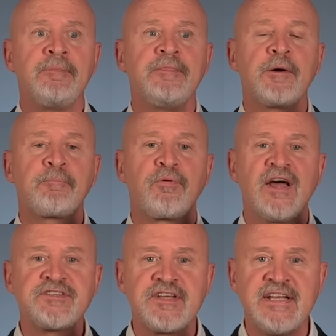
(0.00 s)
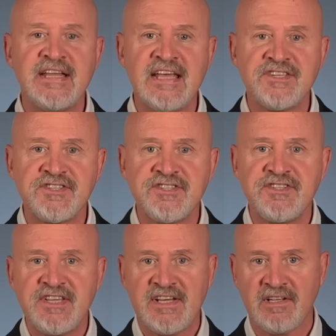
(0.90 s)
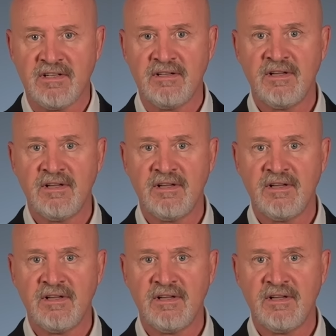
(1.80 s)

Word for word: the president is still